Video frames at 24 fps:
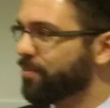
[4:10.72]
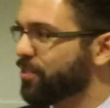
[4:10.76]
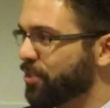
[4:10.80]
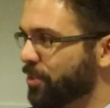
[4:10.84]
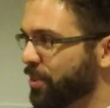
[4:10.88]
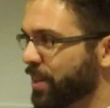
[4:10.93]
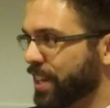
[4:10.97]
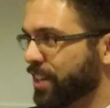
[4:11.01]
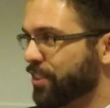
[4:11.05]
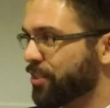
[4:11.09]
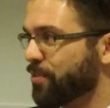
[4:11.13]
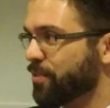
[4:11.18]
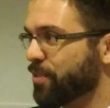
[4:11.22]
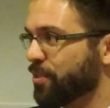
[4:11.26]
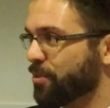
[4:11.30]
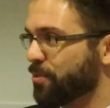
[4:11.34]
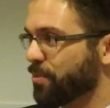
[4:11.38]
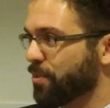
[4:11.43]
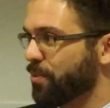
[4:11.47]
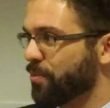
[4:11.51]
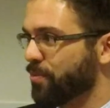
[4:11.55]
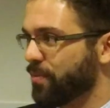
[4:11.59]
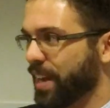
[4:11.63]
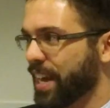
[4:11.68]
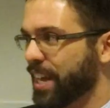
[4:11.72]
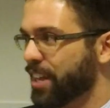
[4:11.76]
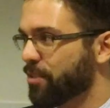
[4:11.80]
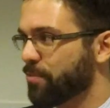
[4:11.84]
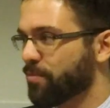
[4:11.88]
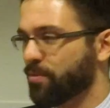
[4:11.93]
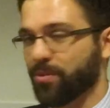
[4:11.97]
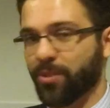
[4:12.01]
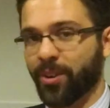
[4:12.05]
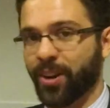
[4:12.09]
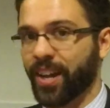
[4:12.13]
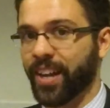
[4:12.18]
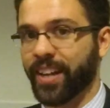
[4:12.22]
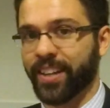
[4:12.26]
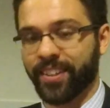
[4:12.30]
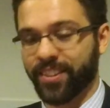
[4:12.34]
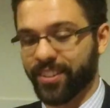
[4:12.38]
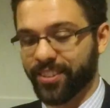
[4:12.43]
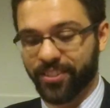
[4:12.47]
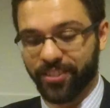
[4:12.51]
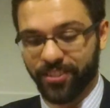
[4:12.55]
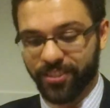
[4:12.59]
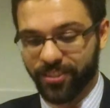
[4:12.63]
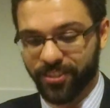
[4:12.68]
interviews with the fans beforehand, and
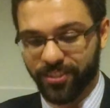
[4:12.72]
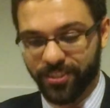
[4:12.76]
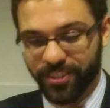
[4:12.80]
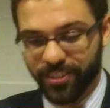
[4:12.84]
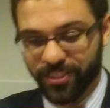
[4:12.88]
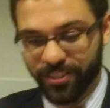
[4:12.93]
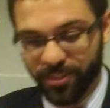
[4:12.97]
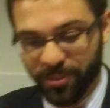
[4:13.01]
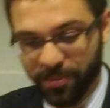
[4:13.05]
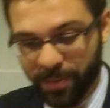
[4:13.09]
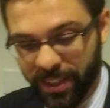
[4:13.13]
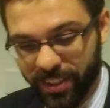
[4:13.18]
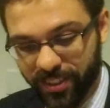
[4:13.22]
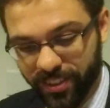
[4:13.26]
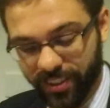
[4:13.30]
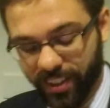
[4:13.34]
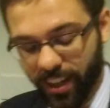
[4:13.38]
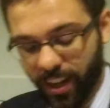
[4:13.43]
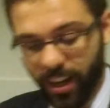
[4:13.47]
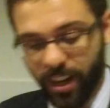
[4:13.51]
this is amazing.